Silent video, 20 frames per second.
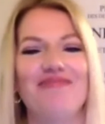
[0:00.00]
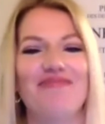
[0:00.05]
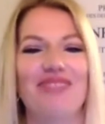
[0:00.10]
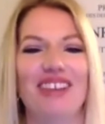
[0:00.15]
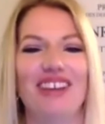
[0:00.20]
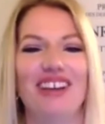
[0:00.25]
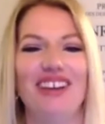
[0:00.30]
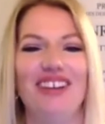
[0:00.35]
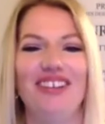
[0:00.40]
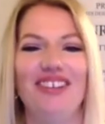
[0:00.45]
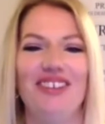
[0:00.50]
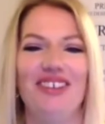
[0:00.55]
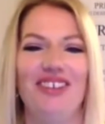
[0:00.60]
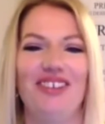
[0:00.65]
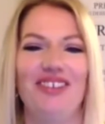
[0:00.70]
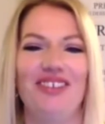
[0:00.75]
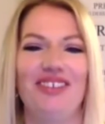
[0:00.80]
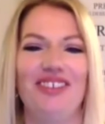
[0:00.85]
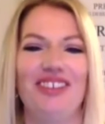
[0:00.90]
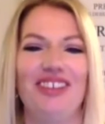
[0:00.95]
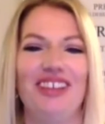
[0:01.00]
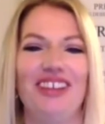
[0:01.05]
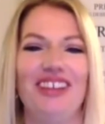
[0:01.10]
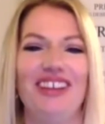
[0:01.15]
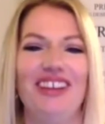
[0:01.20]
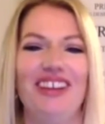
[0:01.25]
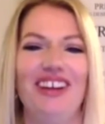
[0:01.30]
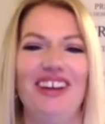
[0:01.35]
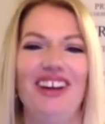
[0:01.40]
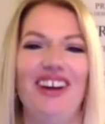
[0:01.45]
I don't know.
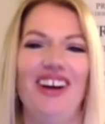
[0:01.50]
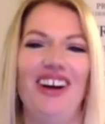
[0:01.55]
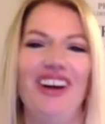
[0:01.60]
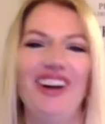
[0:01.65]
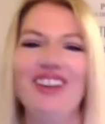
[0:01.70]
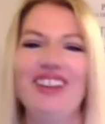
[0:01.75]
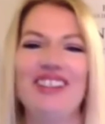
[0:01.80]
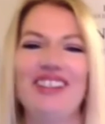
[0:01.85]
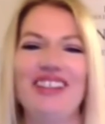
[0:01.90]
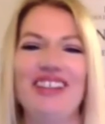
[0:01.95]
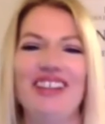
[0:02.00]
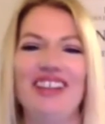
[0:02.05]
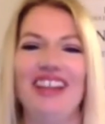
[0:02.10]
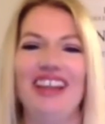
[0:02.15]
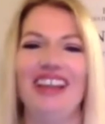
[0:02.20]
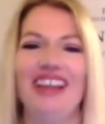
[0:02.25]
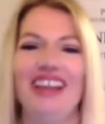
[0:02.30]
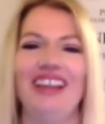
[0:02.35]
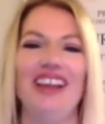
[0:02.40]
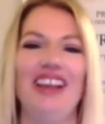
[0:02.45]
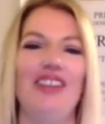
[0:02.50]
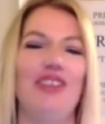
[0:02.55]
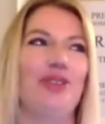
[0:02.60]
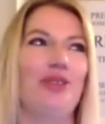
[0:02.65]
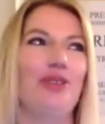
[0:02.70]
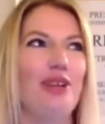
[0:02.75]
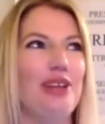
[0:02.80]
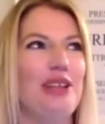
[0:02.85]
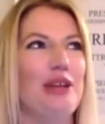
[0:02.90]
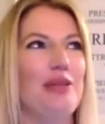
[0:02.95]
Honestly, like the
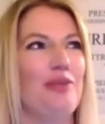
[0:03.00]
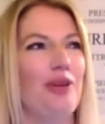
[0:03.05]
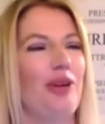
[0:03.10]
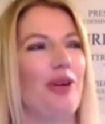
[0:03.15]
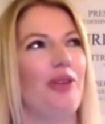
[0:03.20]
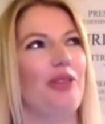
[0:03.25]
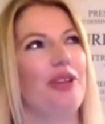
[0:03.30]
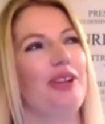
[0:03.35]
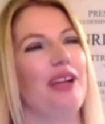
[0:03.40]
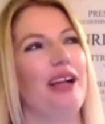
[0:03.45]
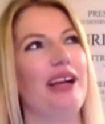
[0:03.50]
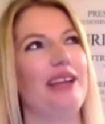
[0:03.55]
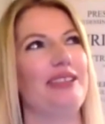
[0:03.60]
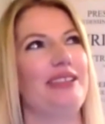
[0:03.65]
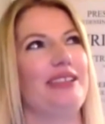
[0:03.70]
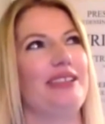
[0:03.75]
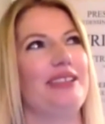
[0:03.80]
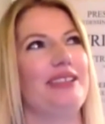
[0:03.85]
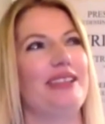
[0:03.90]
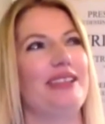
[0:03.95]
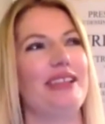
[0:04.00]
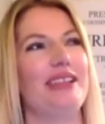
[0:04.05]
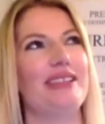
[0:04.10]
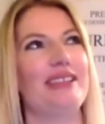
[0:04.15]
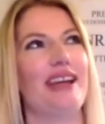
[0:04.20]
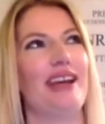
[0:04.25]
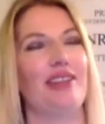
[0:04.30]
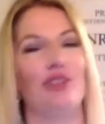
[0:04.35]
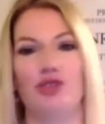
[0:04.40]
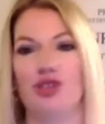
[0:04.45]
great thing about all the classes is
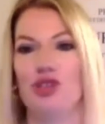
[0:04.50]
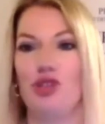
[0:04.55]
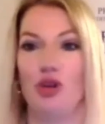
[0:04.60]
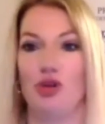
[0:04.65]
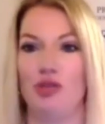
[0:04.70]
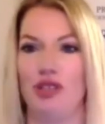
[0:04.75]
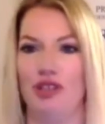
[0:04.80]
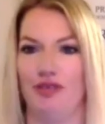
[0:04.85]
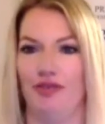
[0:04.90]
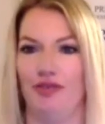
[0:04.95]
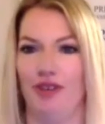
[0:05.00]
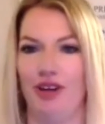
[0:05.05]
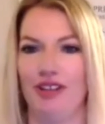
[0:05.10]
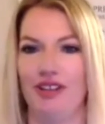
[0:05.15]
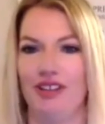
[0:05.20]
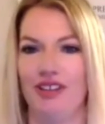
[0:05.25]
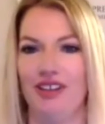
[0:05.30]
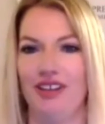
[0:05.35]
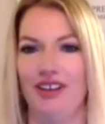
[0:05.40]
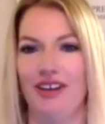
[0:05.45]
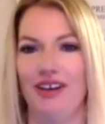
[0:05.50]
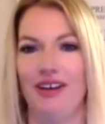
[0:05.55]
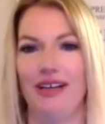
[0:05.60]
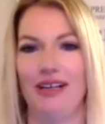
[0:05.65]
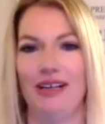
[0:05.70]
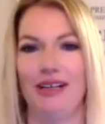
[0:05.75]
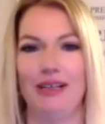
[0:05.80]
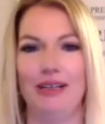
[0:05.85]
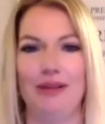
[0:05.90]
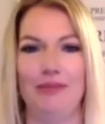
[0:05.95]
that they're so different.
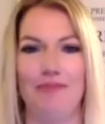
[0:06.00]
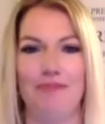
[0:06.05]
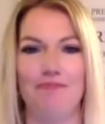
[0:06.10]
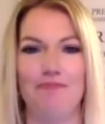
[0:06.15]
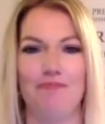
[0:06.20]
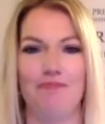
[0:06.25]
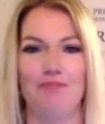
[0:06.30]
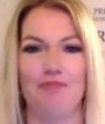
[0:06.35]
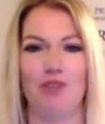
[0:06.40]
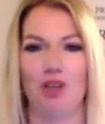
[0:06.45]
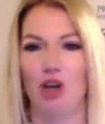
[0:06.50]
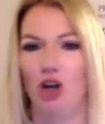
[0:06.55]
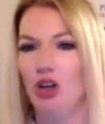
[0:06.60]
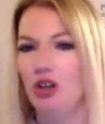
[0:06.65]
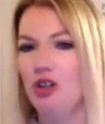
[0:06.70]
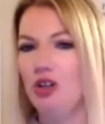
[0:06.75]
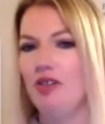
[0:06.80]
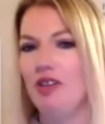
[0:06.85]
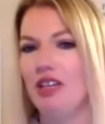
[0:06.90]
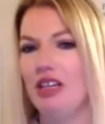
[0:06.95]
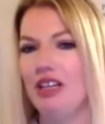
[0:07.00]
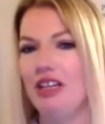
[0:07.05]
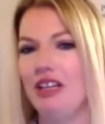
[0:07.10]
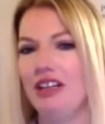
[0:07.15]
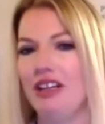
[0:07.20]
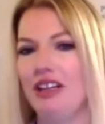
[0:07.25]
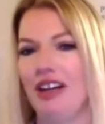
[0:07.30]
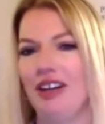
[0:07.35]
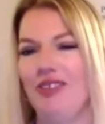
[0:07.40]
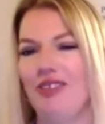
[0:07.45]
They're all
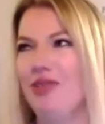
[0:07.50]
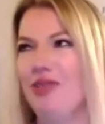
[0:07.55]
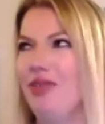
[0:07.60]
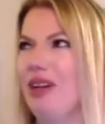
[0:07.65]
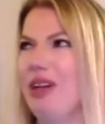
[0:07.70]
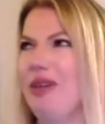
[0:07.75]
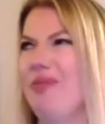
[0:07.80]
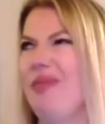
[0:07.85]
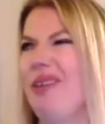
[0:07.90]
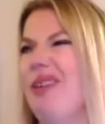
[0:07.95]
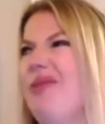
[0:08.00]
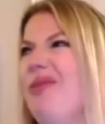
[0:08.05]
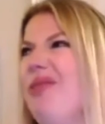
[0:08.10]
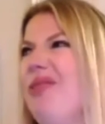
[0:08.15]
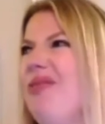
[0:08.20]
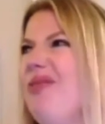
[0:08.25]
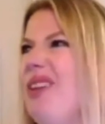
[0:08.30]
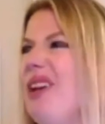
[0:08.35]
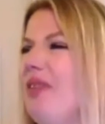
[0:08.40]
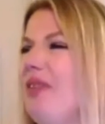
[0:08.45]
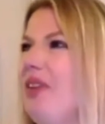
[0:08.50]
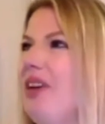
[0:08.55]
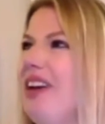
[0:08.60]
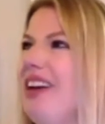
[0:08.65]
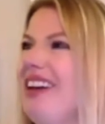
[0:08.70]
unique. I don't know if I can pick one favorite.